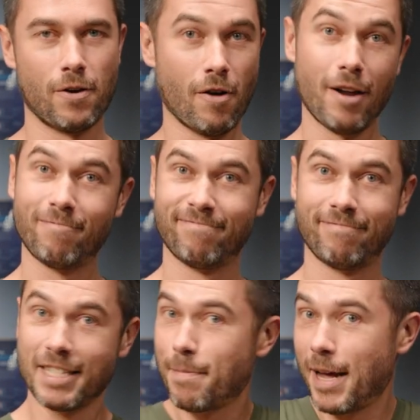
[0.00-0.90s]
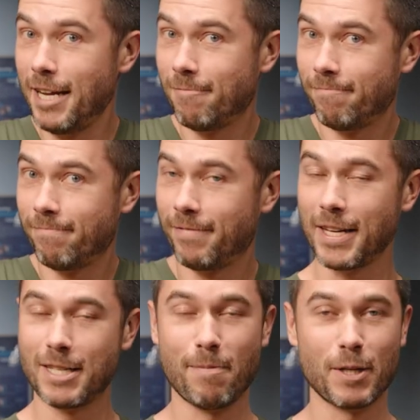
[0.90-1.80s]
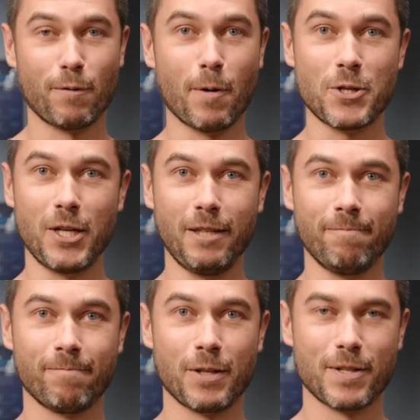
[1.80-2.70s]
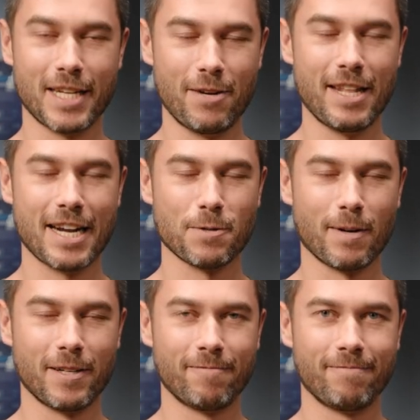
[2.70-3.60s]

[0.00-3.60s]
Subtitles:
All right, that's about it. Thanks so much for watching. We'll see you in the next one.